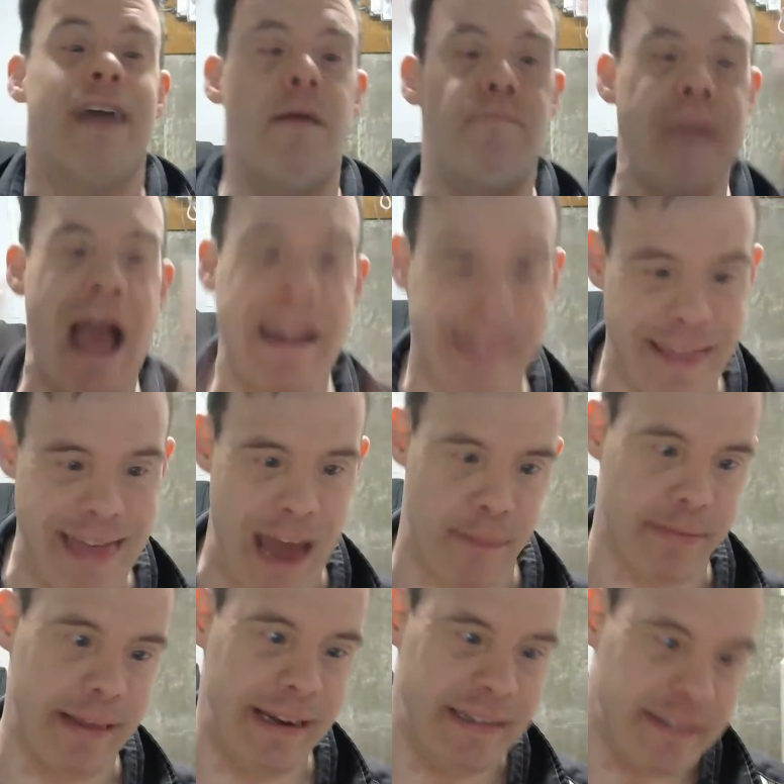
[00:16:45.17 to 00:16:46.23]
come back to
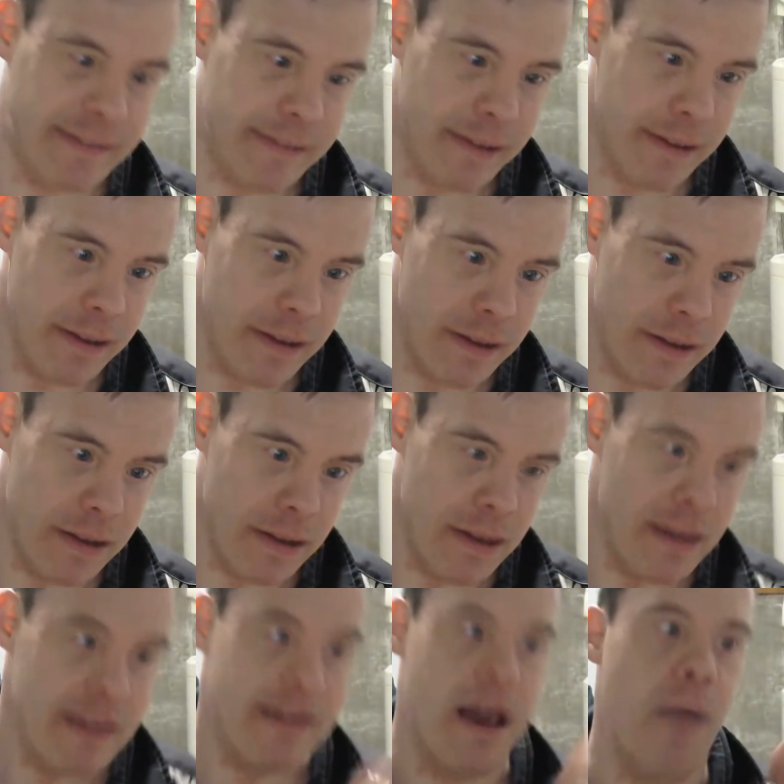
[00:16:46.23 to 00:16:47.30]
that, please.
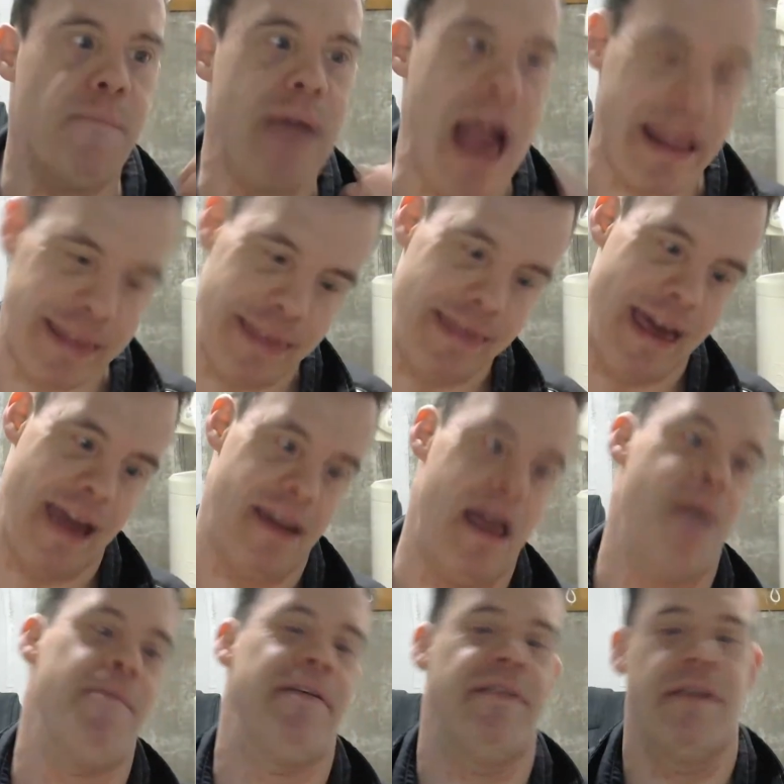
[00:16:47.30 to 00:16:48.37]
Come back to that.
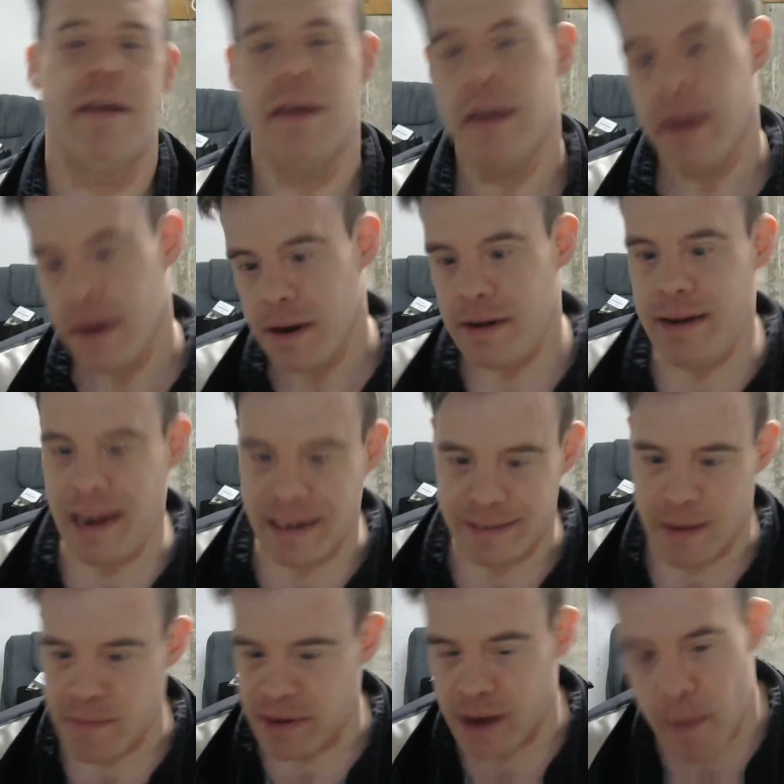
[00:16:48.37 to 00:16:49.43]
I mean,
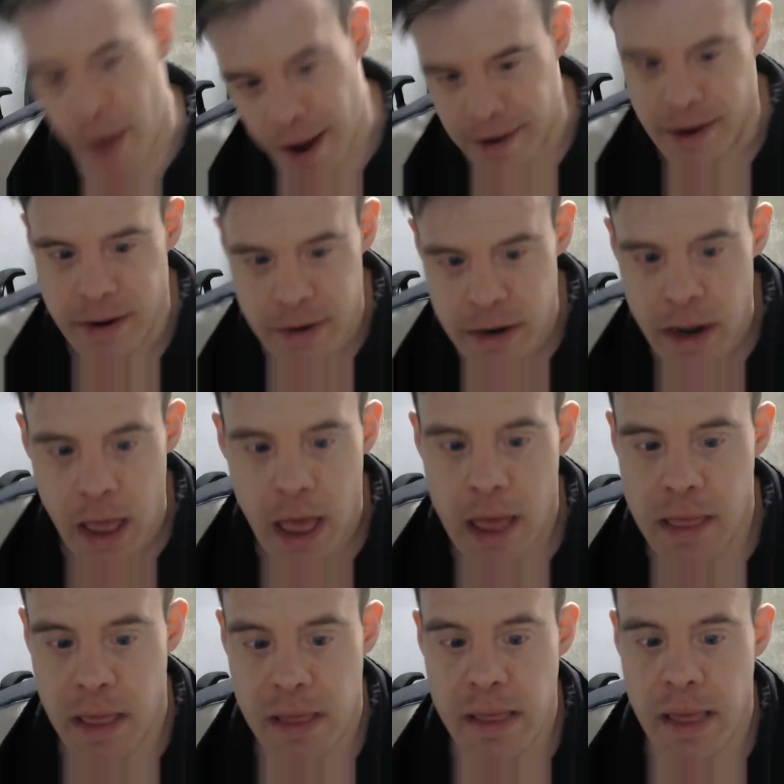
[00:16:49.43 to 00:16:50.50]
geez. I mean, come on.
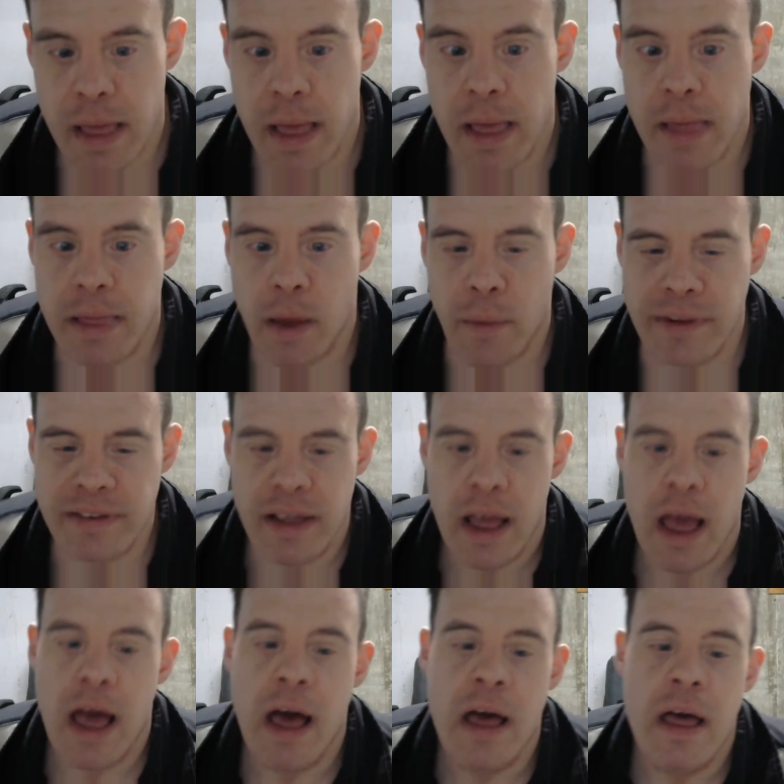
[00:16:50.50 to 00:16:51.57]
Like what?
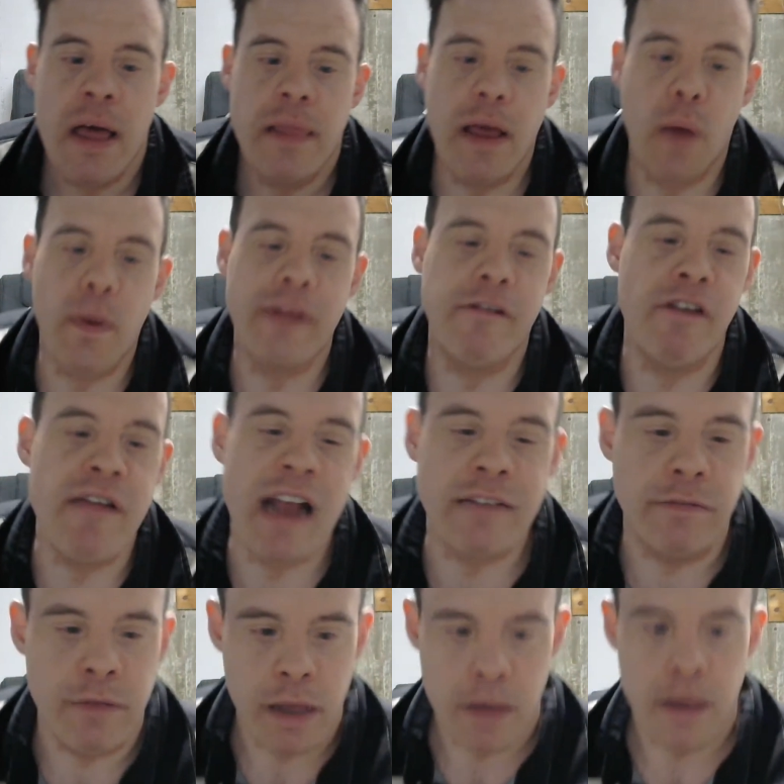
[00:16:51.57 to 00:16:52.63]
Like what's your
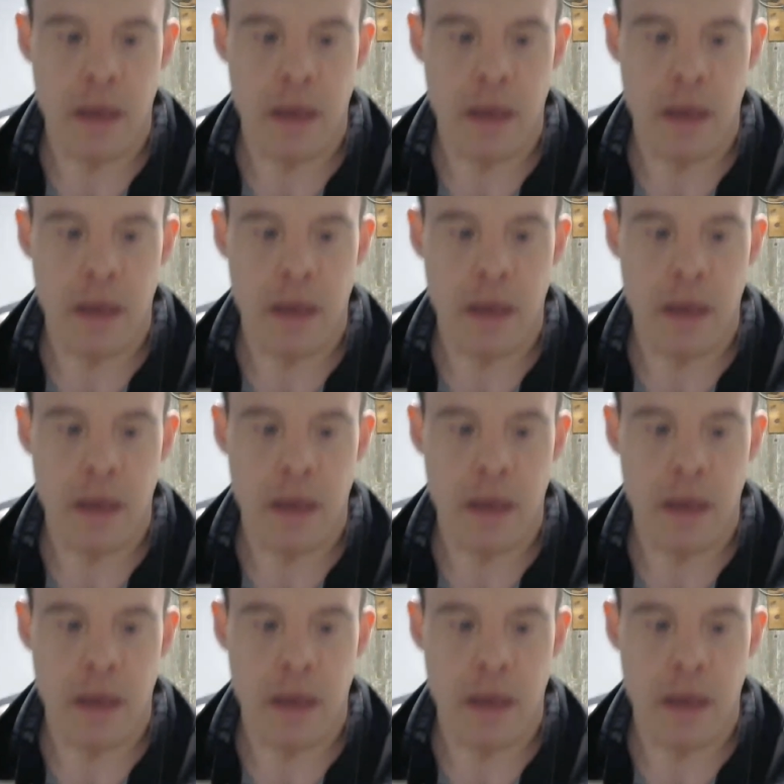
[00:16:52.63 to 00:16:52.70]
next?